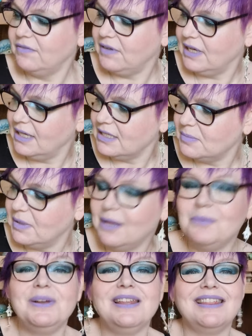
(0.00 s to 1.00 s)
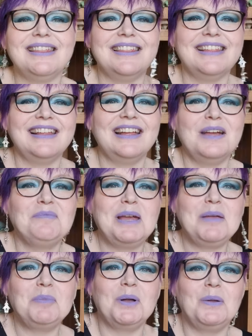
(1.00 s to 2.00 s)
fire spell with a
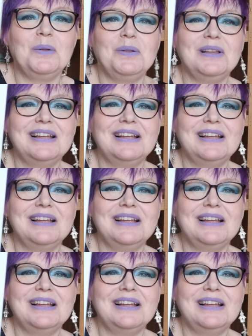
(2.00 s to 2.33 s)
maypole.